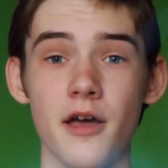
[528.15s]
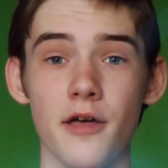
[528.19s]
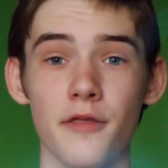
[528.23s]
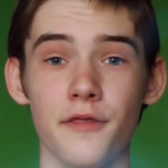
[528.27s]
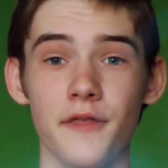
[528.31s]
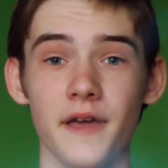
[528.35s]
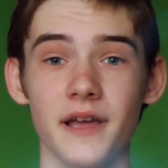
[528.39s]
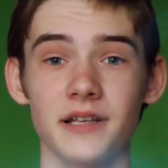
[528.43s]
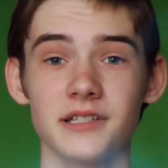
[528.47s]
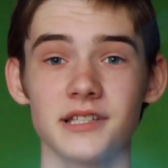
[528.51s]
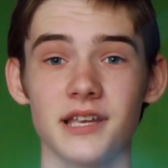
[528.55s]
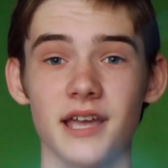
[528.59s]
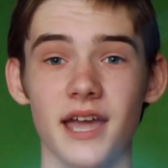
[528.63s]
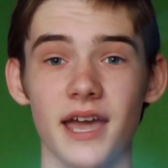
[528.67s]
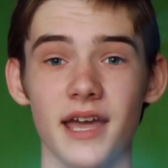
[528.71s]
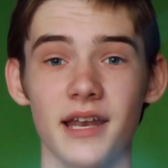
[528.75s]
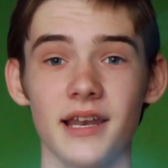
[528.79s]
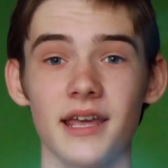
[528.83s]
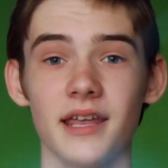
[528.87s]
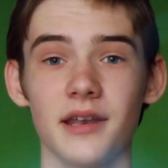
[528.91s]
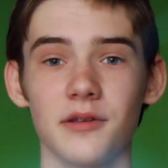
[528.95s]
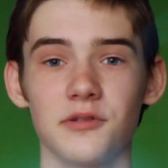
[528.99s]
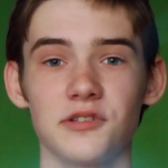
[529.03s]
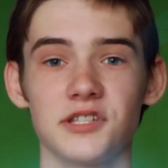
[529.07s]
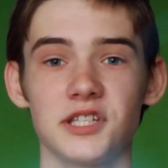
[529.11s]
Thanks again,
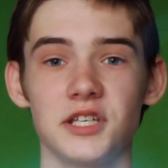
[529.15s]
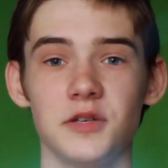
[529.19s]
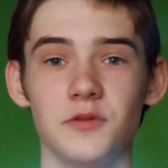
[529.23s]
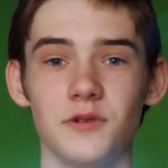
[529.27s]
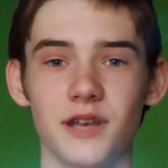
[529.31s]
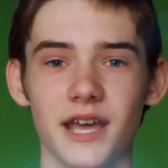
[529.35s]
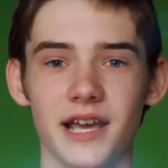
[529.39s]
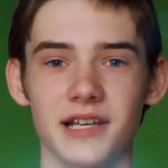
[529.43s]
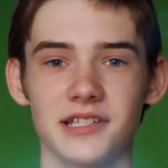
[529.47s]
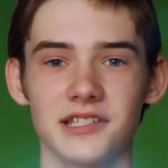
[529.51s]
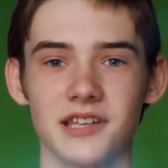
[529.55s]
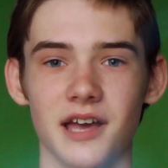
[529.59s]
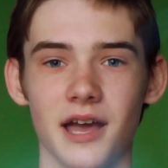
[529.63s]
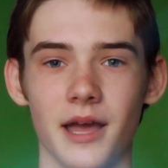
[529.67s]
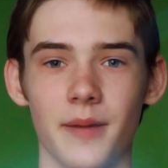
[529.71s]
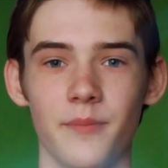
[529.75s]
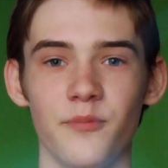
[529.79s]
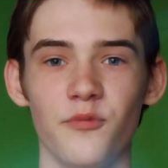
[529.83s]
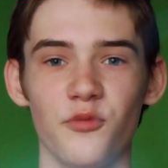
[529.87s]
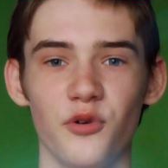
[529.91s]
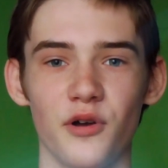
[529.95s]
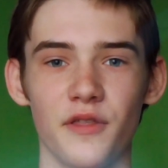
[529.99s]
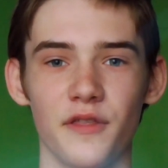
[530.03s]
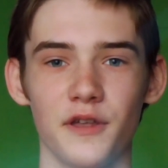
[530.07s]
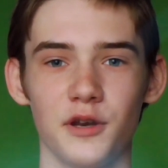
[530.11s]
and I'll see you next
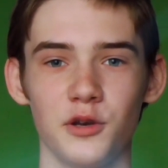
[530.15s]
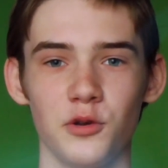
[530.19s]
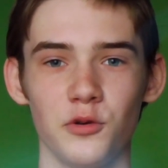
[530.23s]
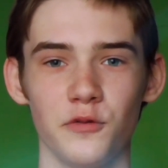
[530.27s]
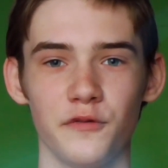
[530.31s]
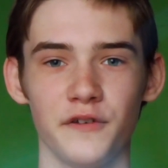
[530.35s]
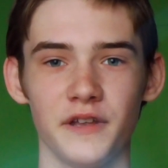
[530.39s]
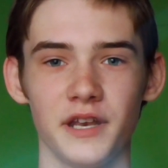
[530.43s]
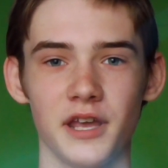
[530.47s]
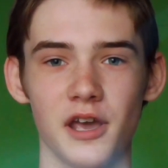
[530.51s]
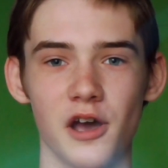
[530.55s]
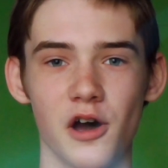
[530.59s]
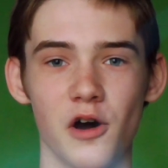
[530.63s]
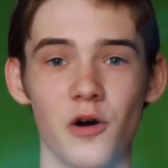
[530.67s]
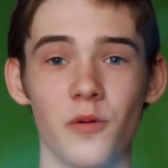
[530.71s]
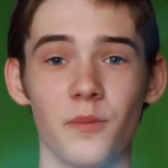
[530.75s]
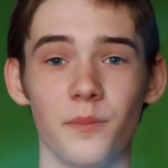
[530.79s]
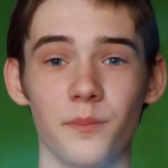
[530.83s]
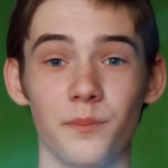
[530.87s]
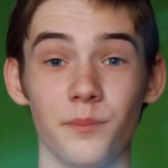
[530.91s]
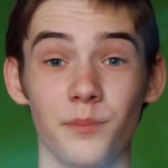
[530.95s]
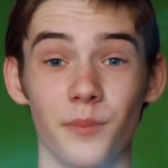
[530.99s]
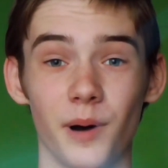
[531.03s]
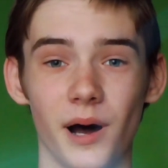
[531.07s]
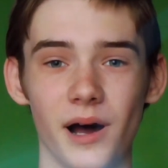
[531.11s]
time with a new video.
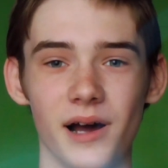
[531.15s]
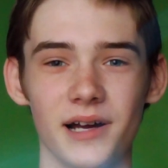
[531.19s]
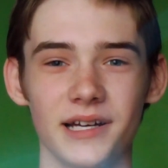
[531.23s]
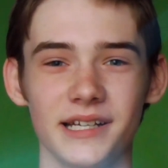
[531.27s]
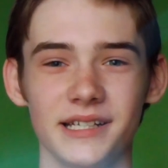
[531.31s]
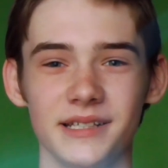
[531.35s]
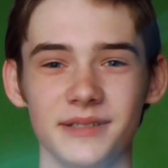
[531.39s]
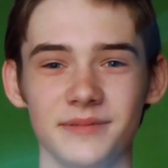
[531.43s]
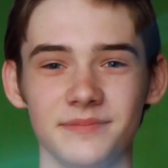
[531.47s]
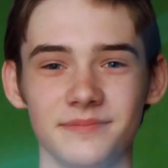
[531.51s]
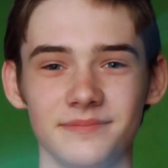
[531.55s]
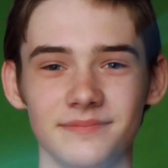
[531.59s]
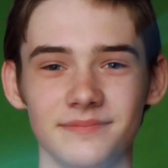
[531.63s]
Bye!